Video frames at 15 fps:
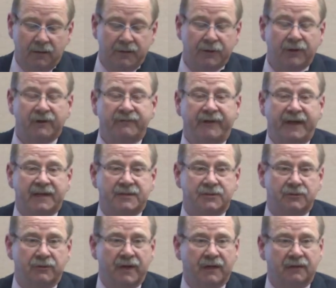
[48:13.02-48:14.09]
their advanced
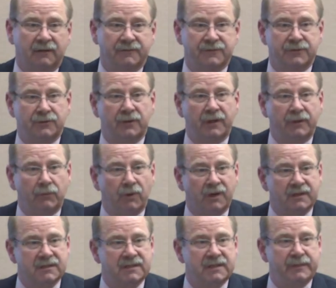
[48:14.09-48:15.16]
directives. Do they
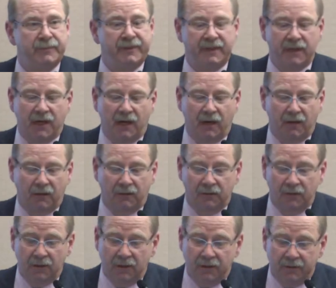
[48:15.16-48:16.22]
want CPR?
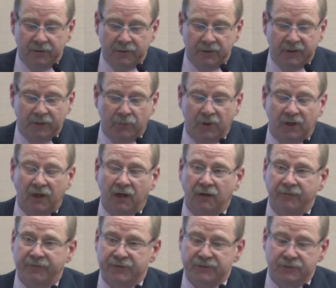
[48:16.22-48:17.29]
Do they want
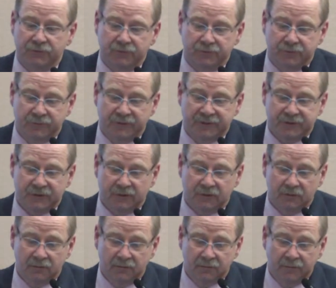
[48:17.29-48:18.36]
artificial
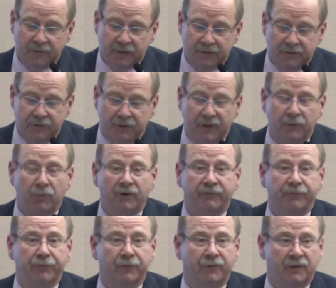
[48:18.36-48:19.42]
nutrition? Do they want
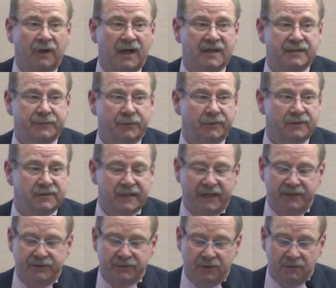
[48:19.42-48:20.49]
further
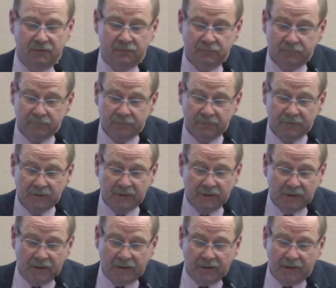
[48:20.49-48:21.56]
hospitalization?
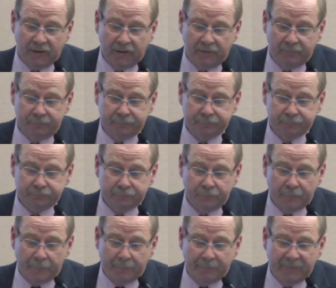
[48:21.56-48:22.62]

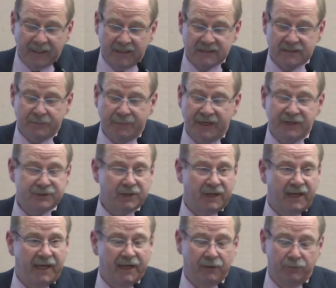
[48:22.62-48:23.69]
Has the patient
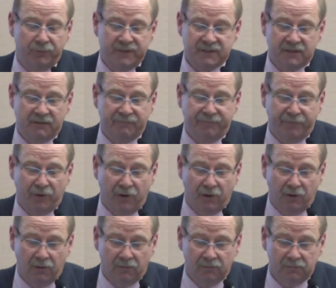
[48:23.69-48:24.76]
had a recent
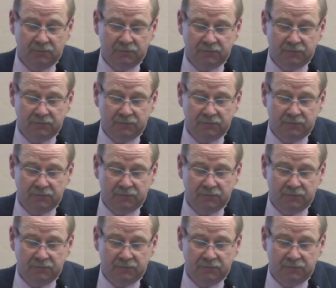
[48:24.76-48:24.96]
fall?